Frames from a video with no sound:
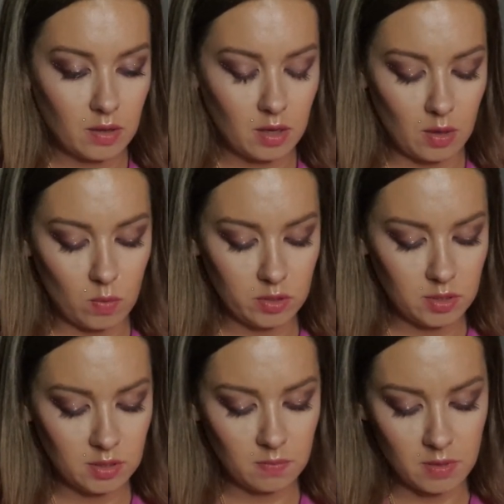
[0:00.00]
Okay,
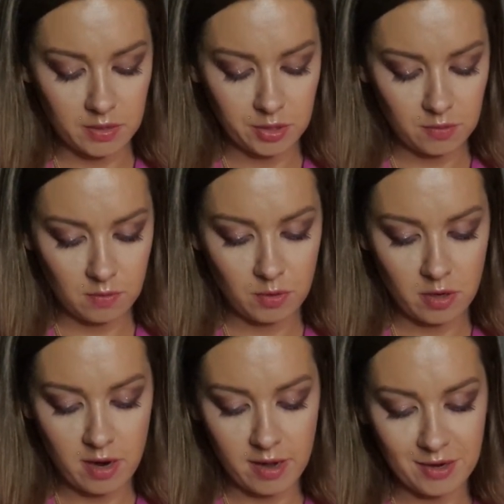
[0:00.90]
what is the message from
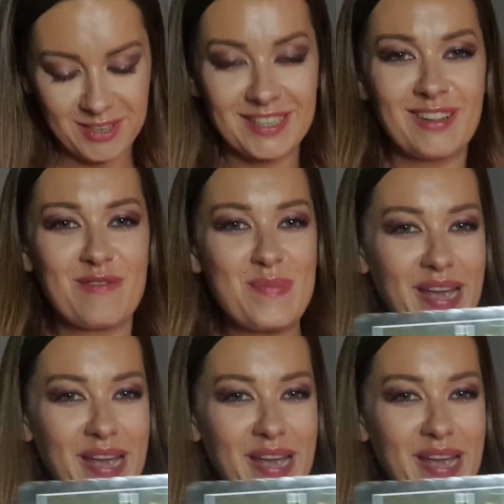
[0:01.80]
your higher self?